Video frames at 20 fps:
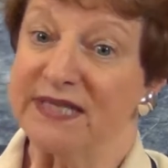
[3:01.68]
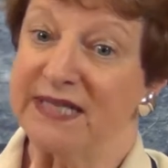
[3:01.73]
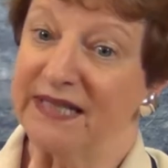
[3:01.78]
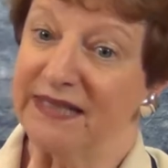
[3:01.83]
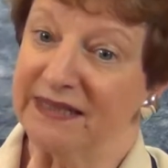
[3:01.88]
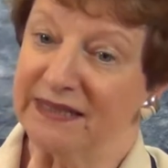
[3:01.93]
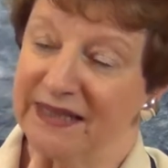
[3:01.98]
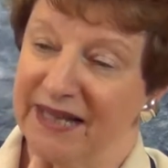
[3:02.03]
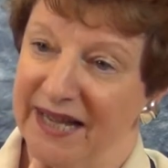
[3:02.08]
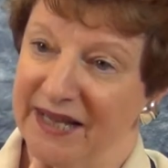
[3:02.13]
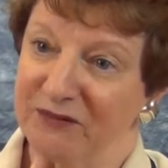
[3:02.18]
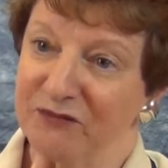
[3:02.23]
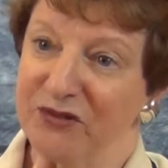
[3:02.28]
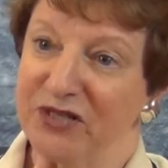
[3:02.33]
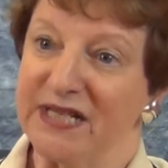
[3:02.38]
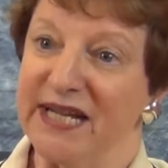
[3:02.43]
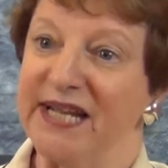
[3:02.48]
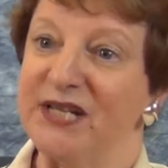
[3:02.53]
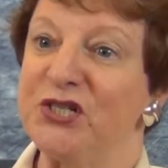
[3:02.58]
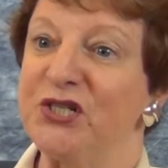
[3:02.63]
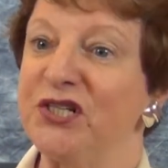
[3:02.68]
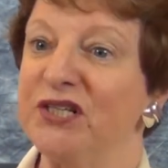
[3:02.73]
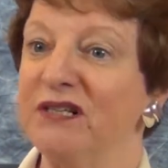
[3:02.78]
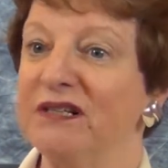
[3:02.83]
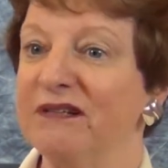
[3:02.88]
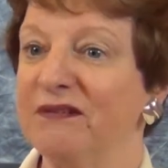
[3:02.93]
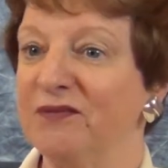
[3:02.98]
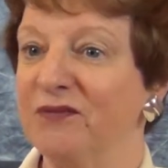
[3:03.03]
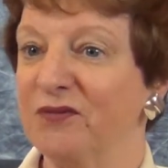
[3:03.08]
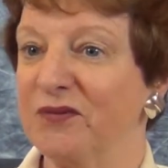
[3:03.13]
seen client
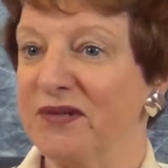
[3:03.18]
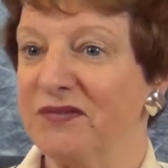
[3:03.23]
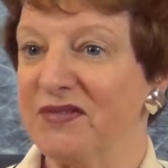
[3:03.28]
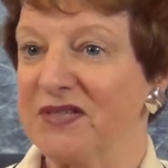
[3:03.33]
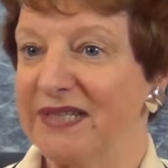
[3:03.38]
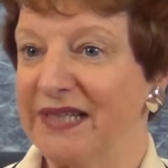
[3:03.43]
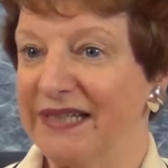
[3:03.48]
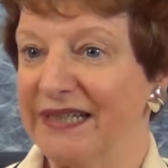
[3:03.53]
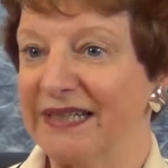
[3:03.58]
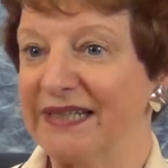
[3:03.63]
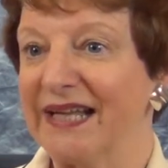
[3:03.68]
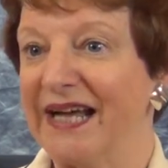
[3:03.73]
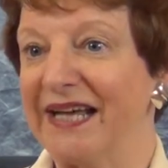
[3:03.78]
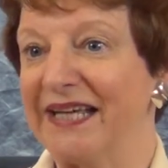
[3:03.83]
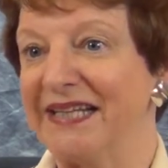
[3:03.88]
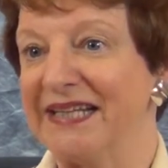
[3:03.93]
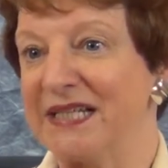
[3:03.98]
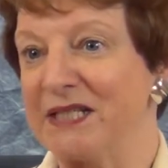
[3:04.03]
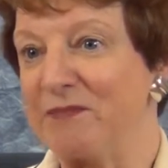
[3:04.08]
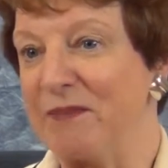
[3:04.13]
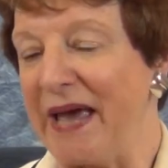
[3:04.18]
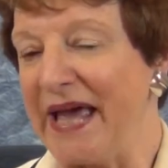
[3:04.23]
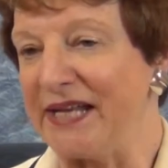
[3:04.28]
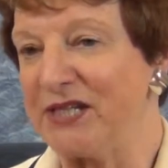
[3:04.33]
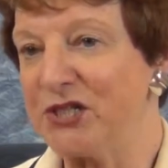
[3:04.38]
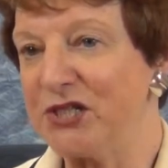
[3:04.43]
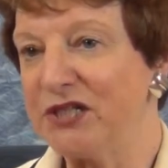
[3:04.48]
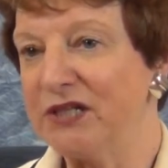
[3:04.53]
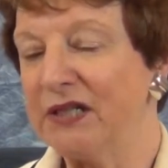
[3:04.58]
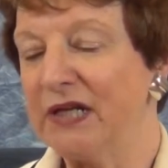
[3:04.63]
retention, we've seen client
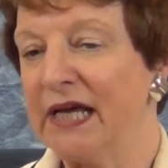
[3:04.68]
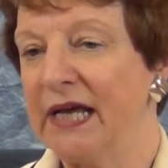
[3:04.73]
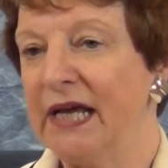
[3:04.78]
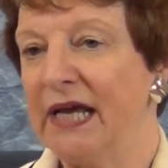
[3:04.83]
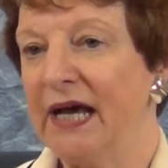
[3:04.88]
expansion,